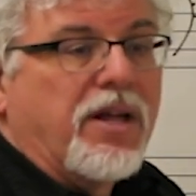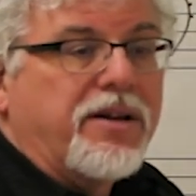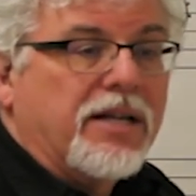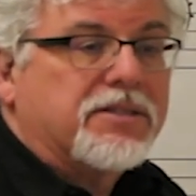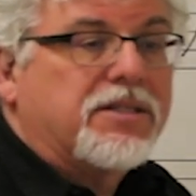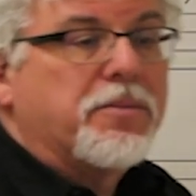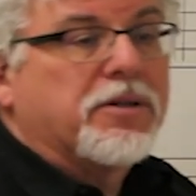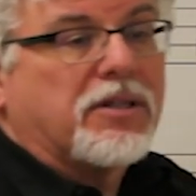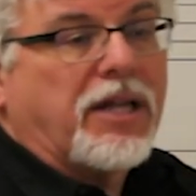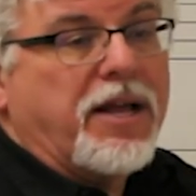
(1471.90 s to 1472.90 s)
Now
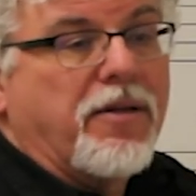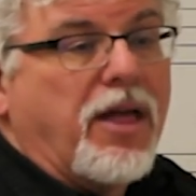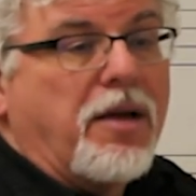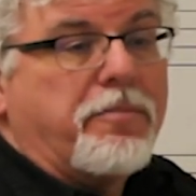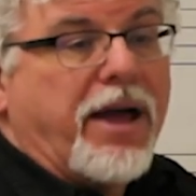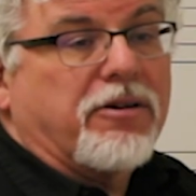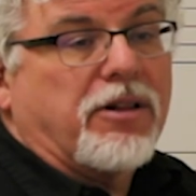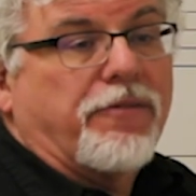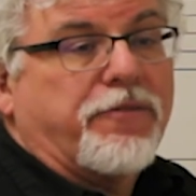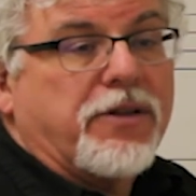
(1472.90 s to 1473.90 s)
similarly,
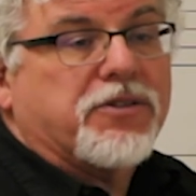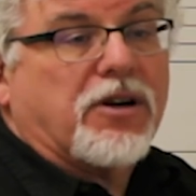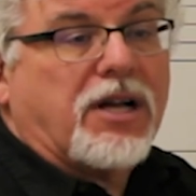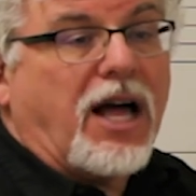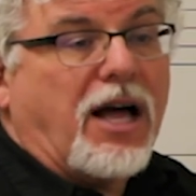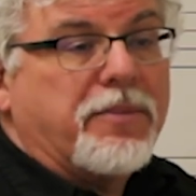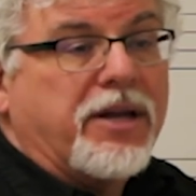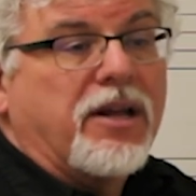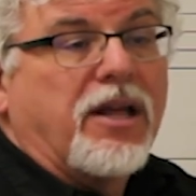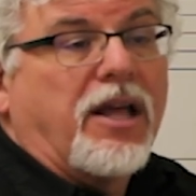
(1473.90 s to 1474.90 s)
parallel fifths are
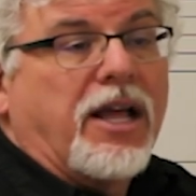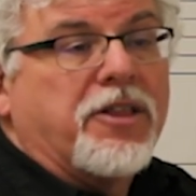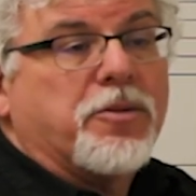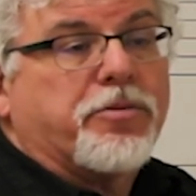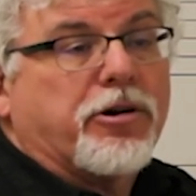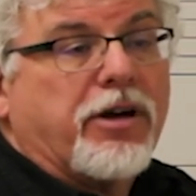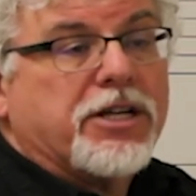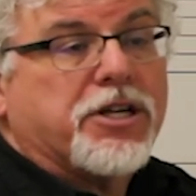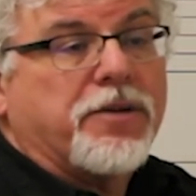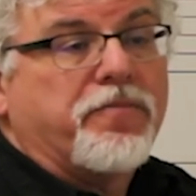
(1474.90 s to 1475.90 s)
common in the
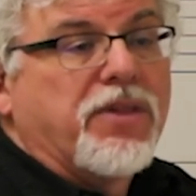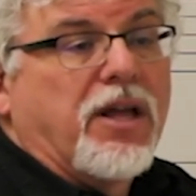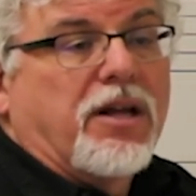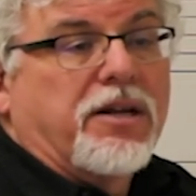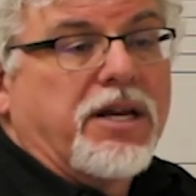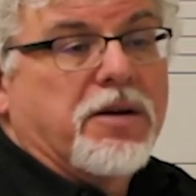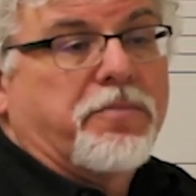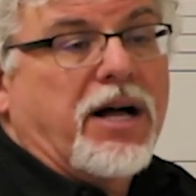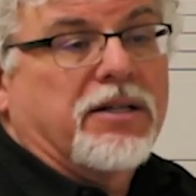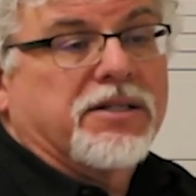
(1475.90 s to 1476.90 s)
progression
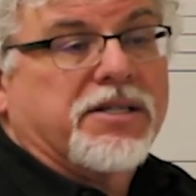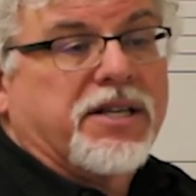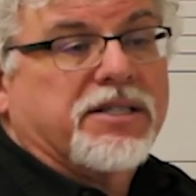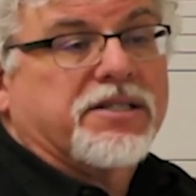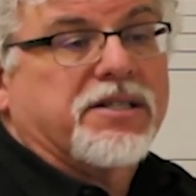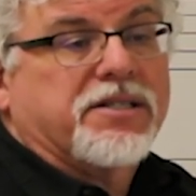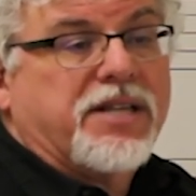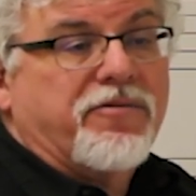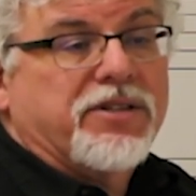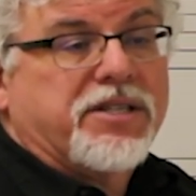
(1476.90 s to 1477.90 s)
Neapolitan 6 to
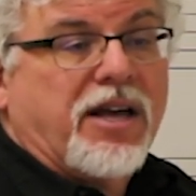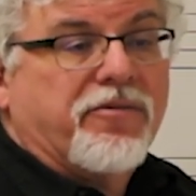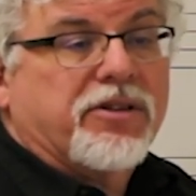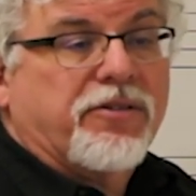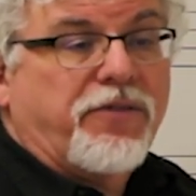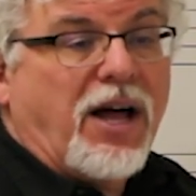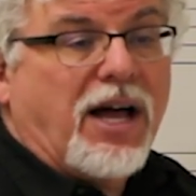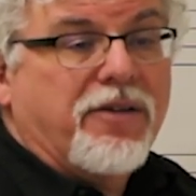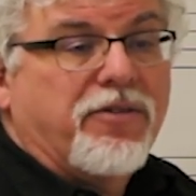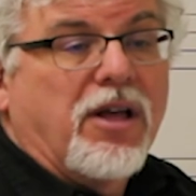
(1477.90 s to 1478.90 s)
7, 7 to
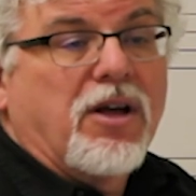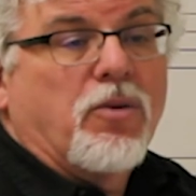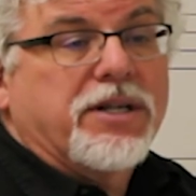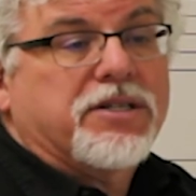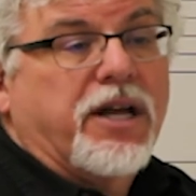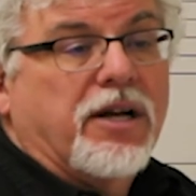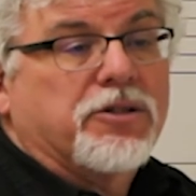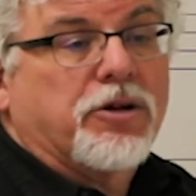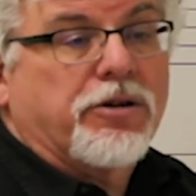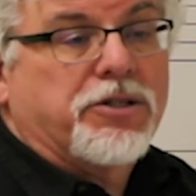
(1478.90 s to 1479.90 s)
5 when scale
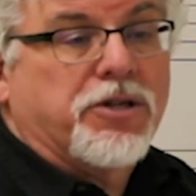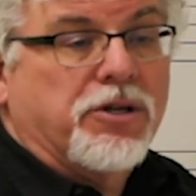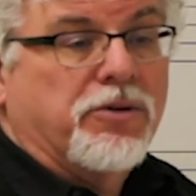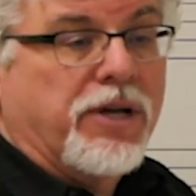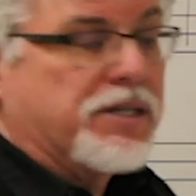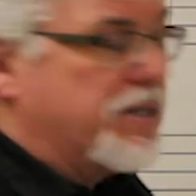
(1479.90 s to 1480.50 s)
degree 2 is